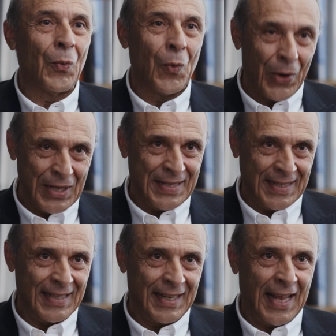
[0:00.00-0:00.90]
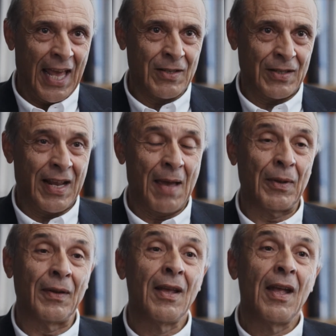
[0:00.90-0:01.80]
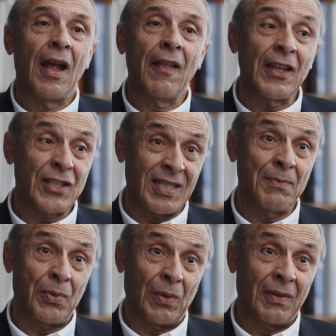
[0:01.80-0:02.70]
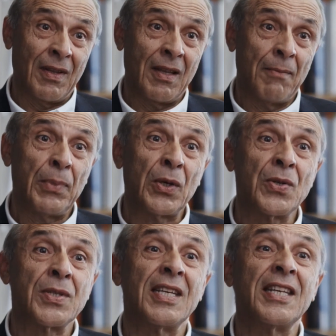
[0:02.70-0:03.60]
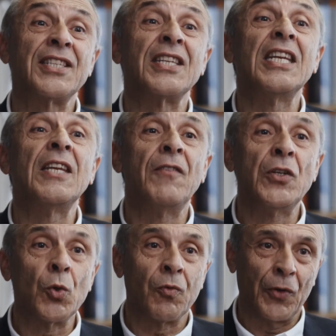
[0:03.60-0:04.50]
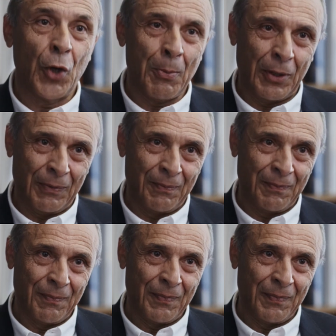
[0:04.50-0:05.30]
What is it and how has it happened? And that's simple, because it is an individual phenomenon.